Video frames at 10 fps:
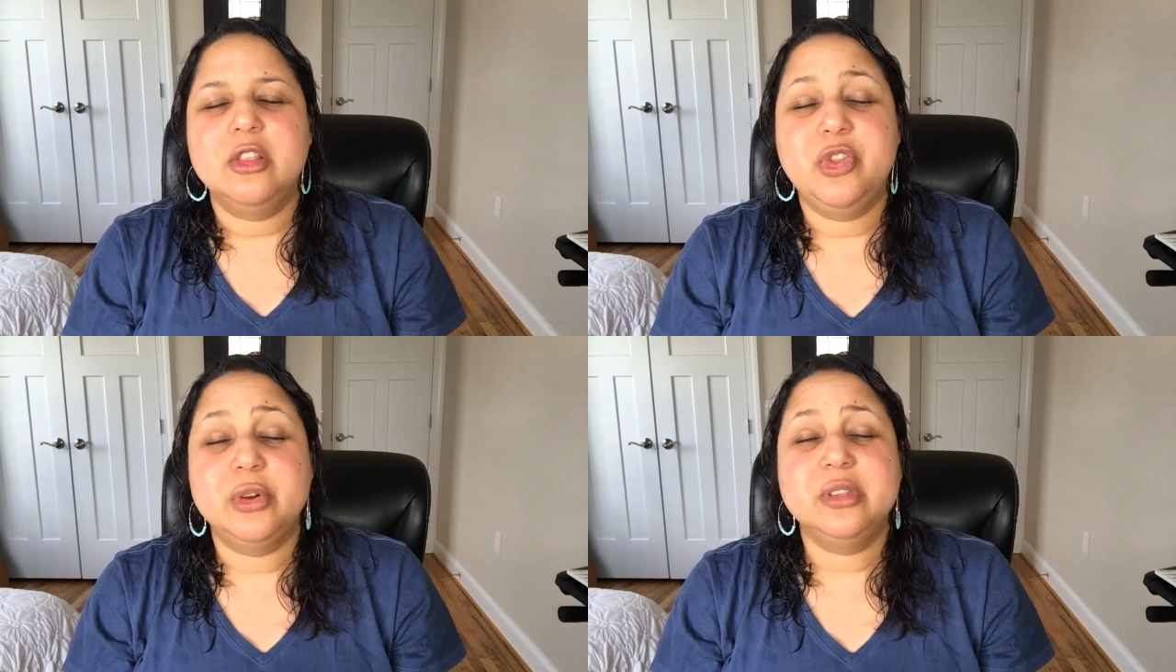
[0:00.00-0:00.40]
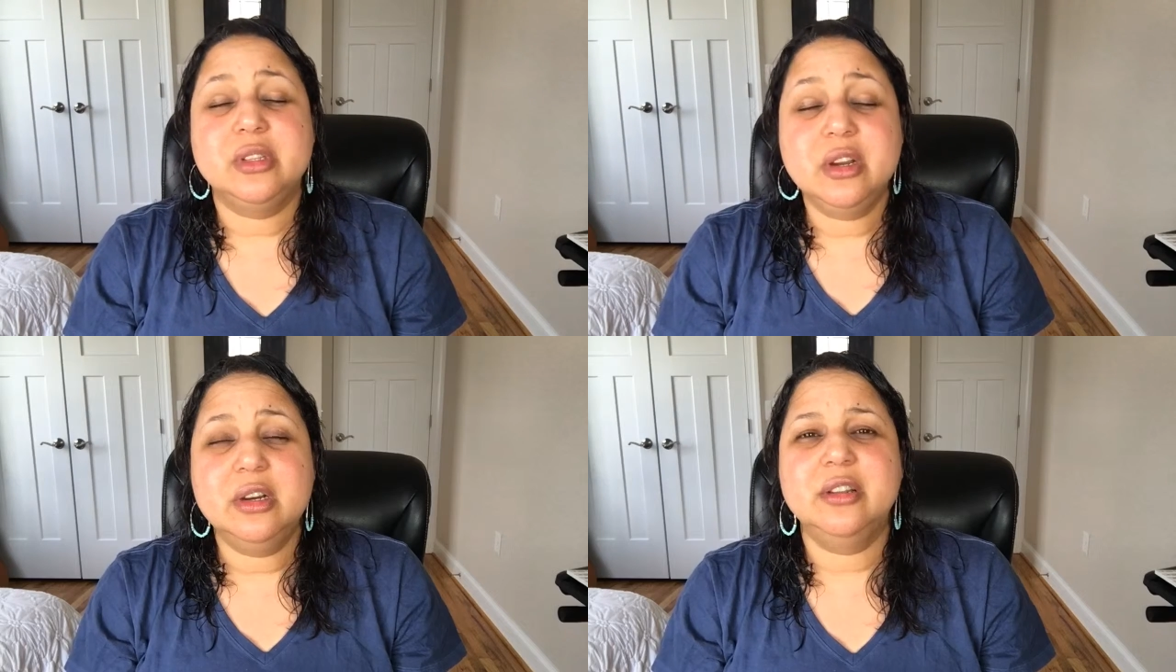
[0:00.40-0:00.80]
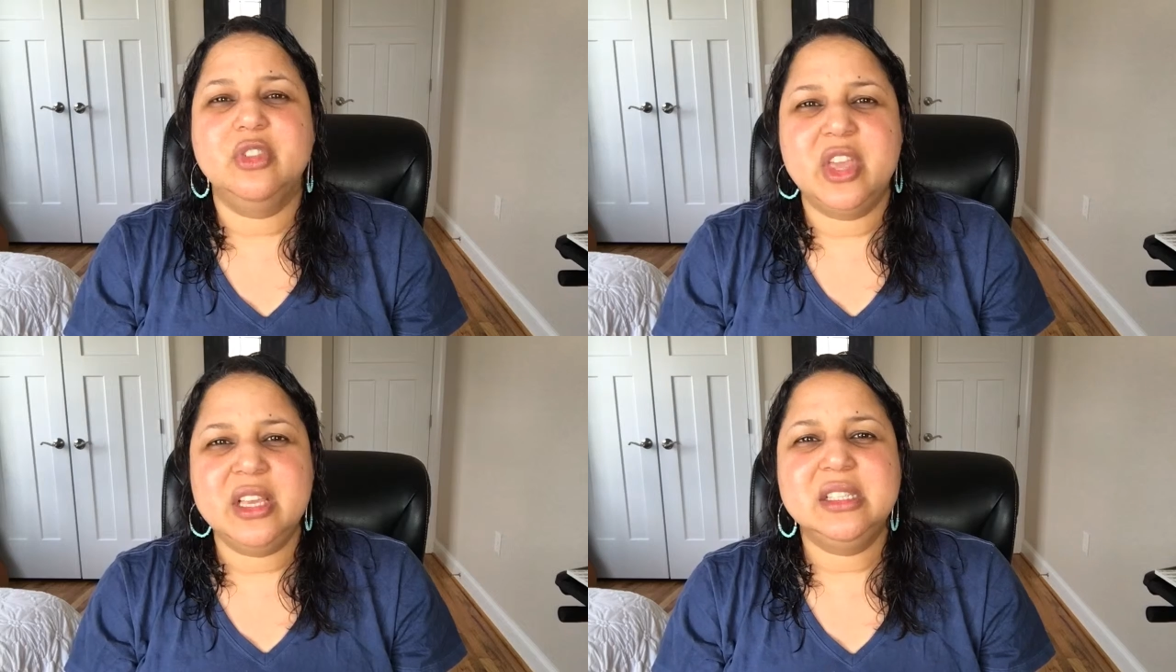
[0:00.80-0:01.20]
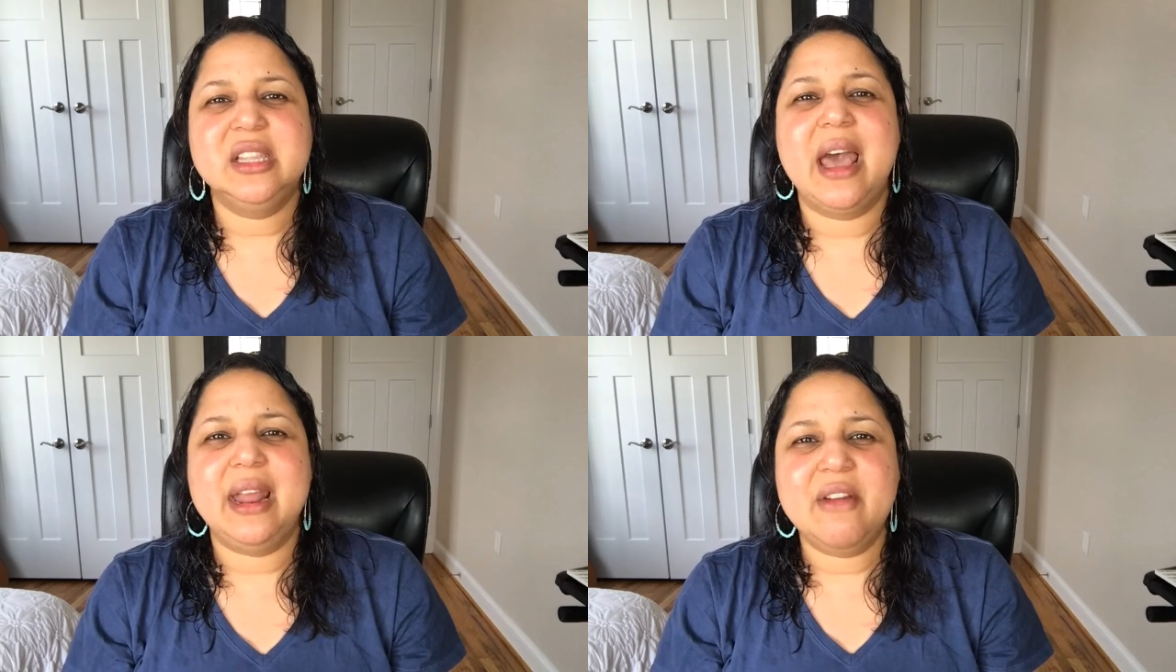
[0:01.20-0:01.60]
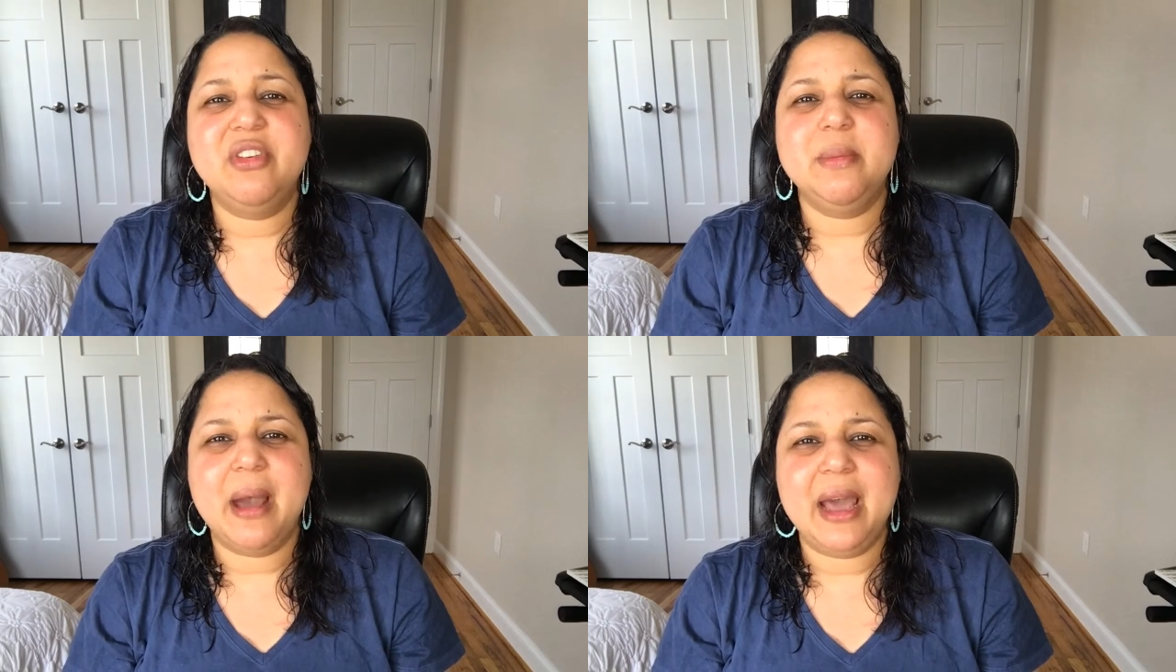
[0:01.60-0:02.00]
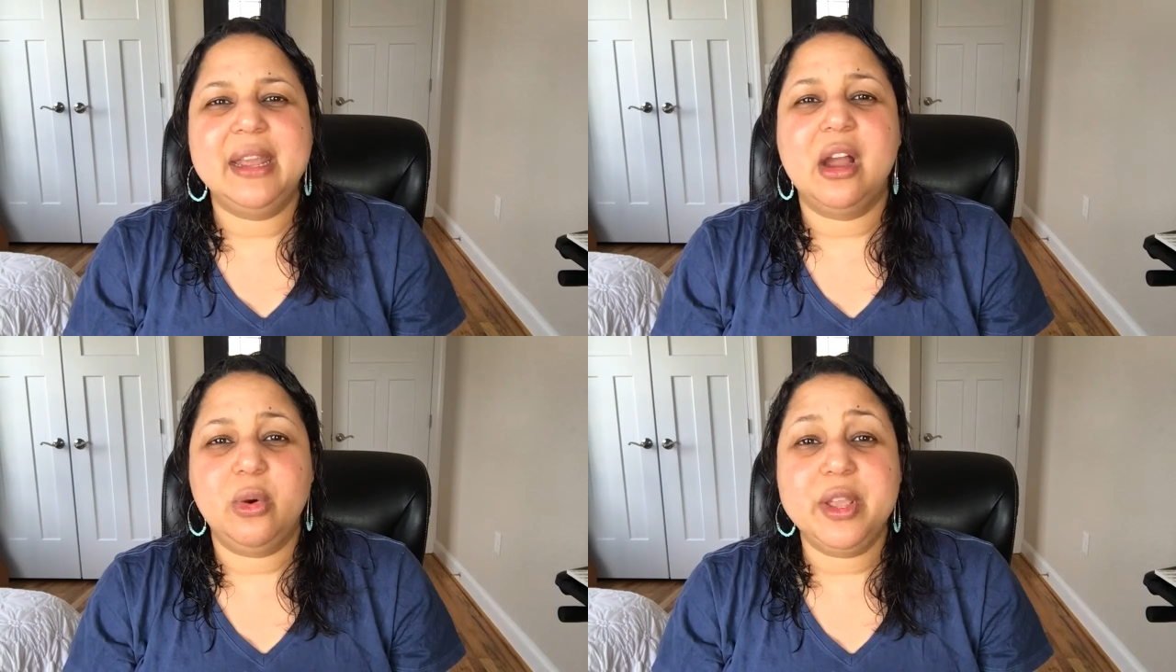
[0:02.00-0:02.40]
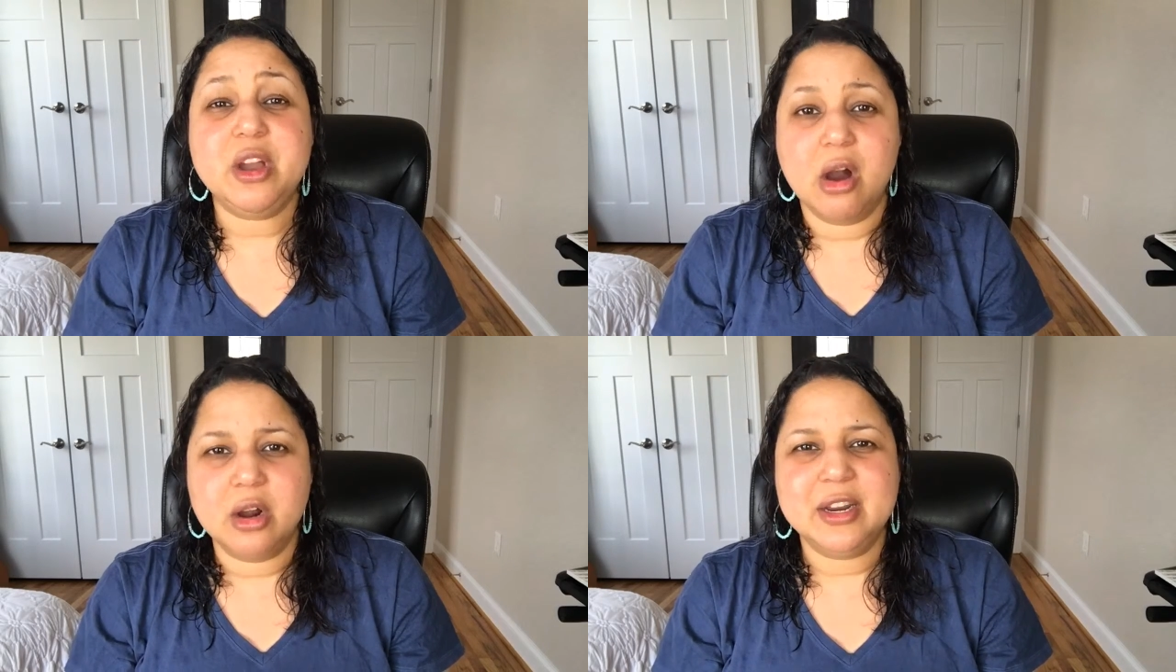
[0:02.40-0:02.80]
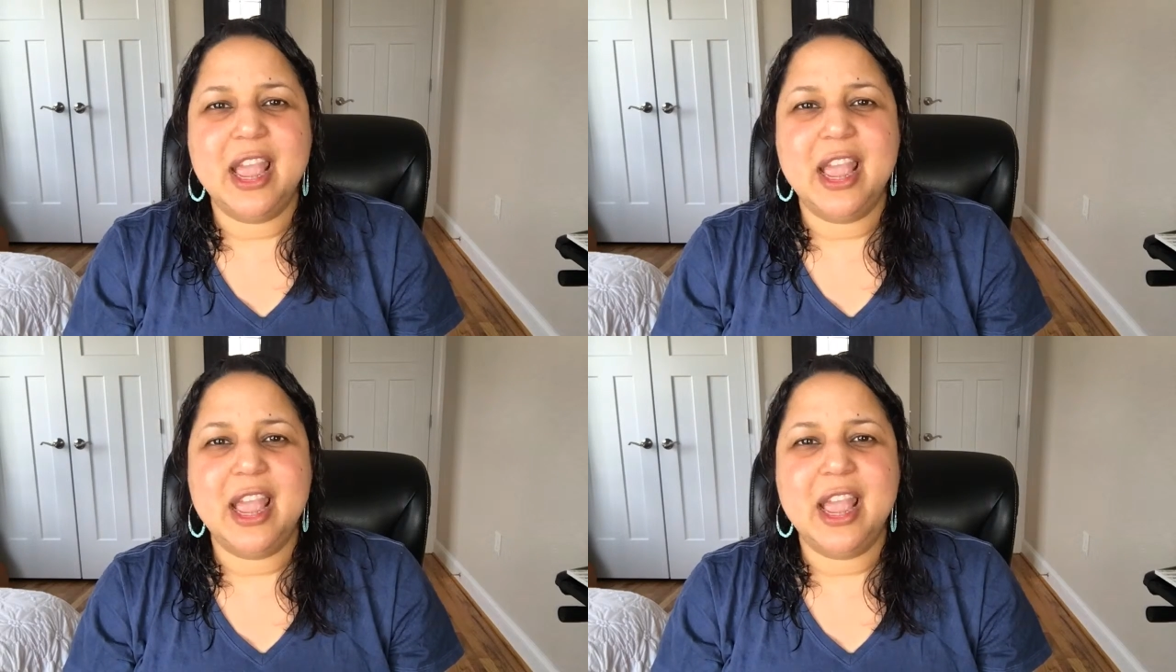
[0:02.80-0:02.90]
there's certain things that everybody agree on.